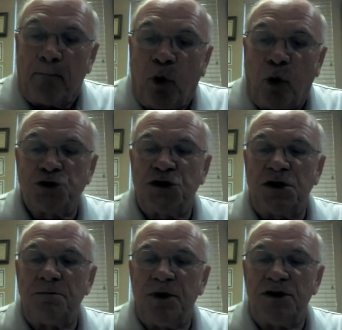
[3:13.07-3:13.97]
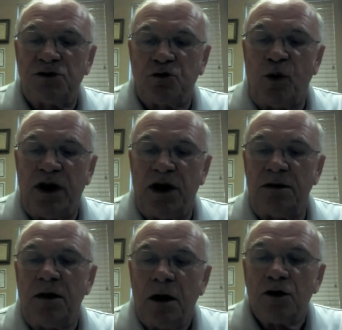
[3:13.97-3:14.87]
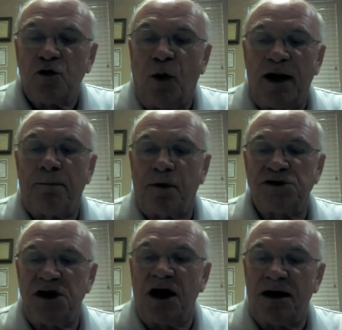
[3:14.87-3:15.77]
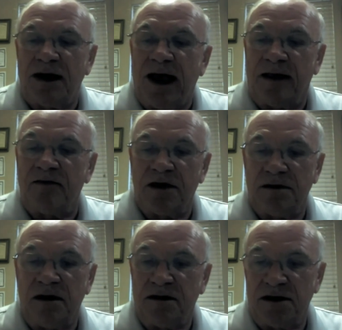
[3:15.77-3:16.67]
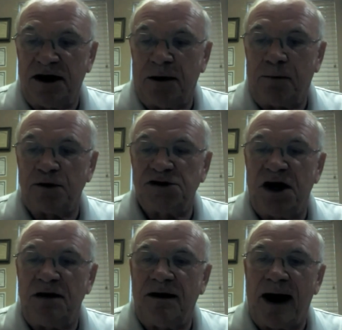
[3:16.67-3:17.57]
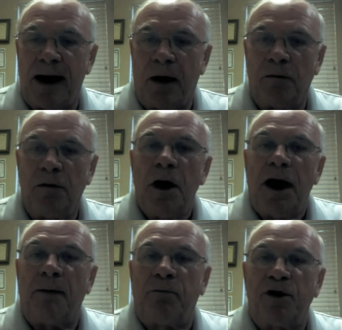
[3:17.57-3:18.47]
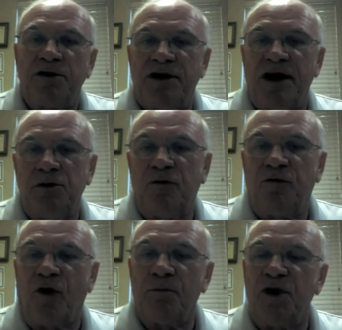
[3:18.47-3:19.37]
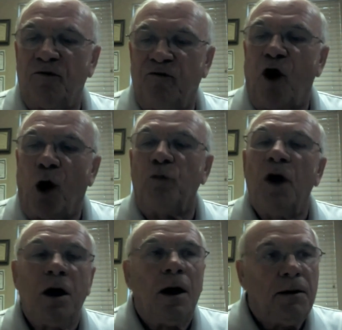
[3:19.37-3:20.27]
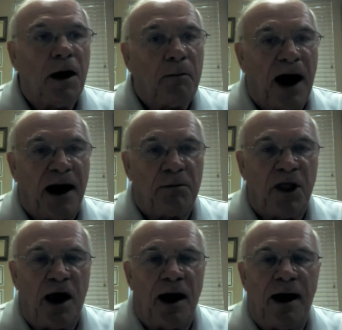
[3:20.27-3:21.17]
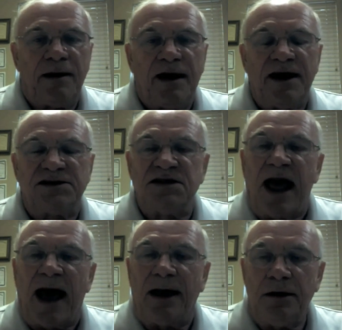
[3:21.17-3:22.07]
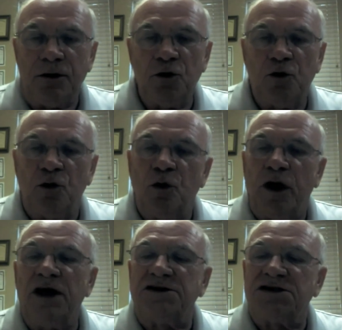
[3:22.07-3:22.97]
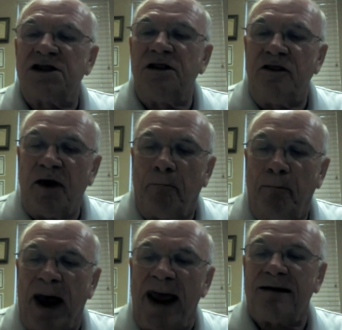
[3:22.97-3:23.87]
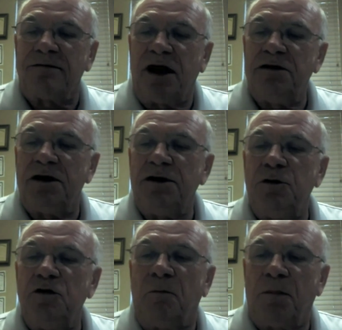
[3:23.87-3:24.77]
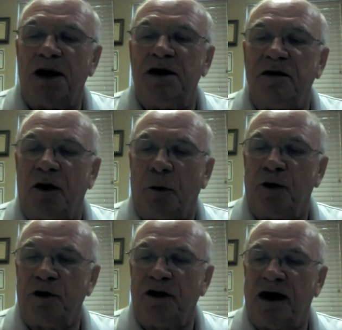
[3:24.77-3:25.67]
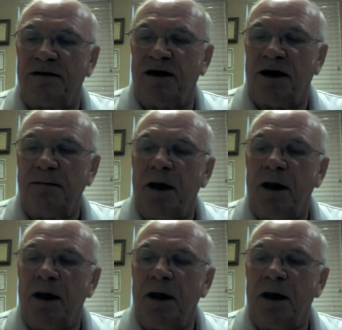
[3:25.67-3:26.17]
portion between 20% and the 10% down and protect you from default. Now, bottom line, it's not you, it's the bank lending you the money they're protecting.